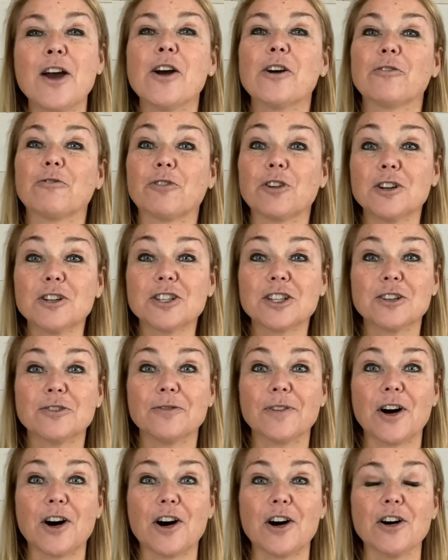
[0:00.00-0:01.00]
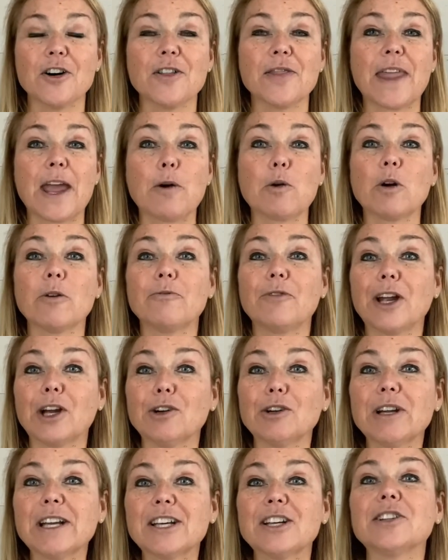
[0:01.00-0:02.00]
First of all, they were
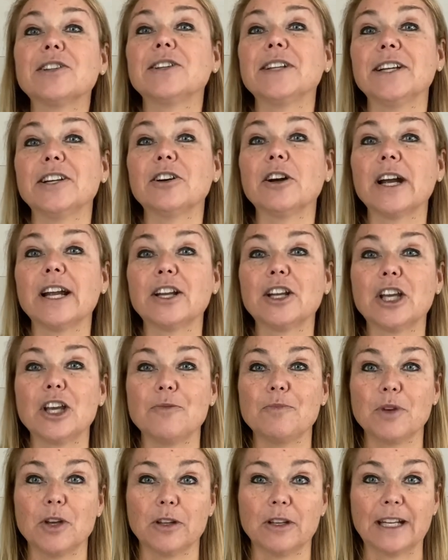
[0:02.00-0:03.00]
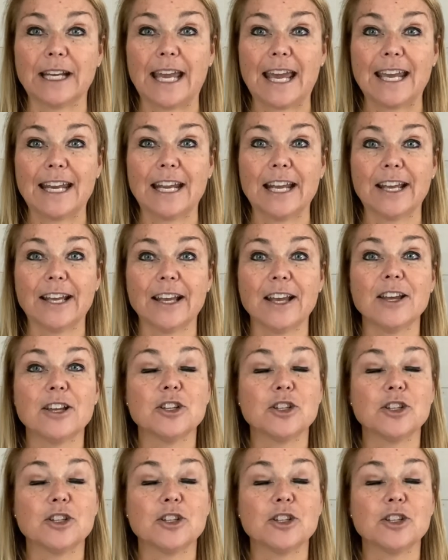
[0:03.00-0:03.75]
very clear in communicating